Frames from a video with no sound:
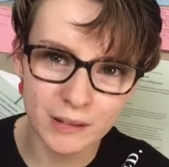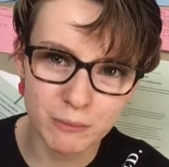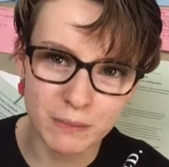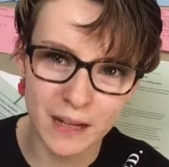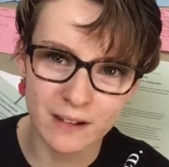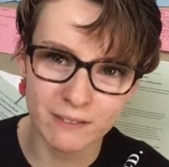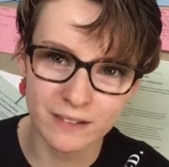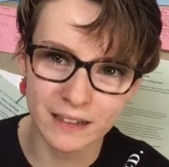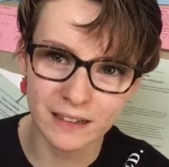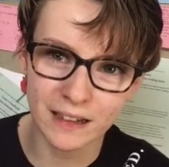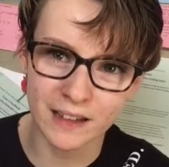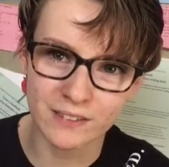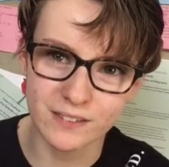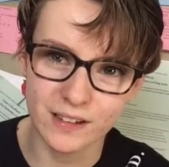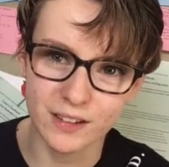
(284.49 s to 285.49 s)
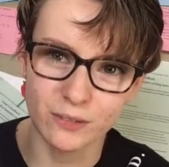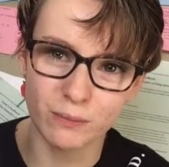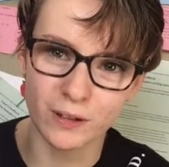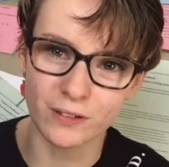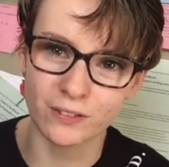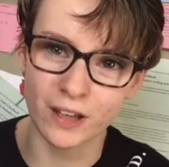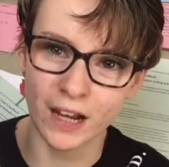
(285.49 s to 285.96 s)
Penguin Classics
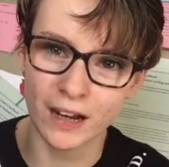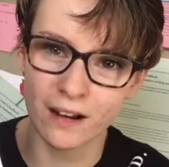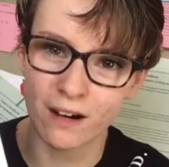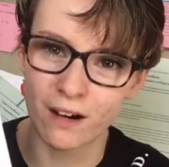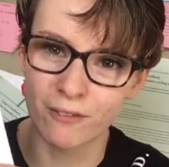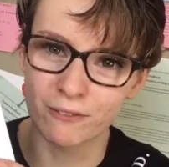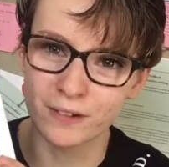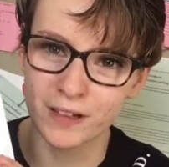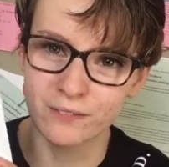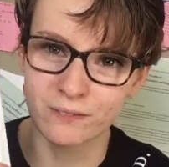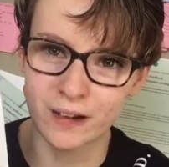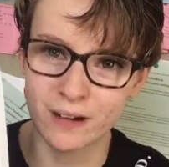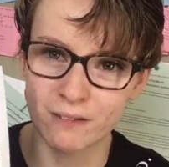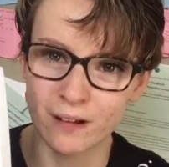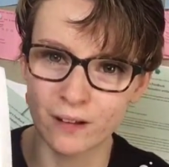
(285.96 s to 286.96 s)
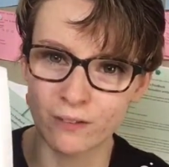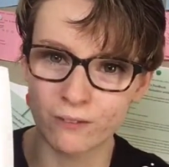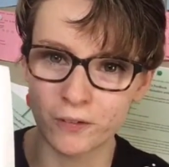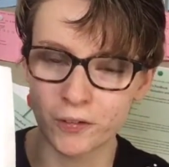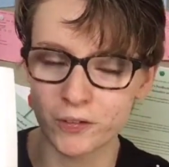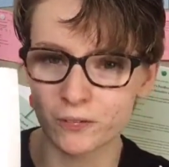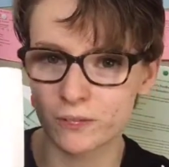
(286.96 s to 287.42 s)
because I can't read very well off
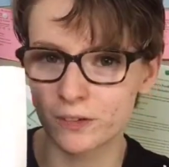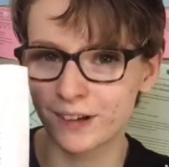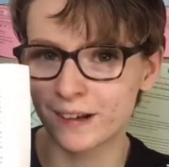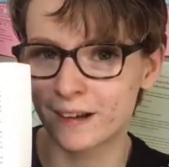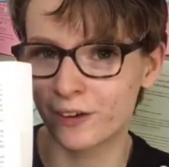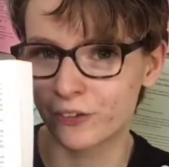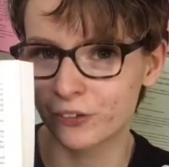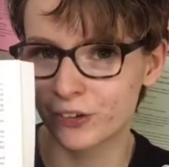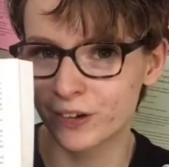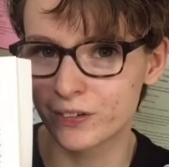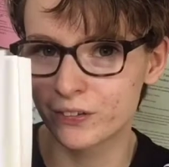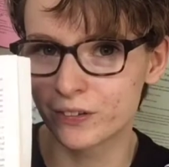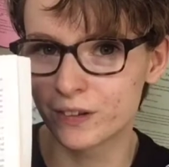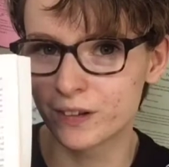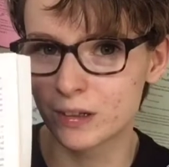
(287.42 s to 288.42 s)
Oxford Classics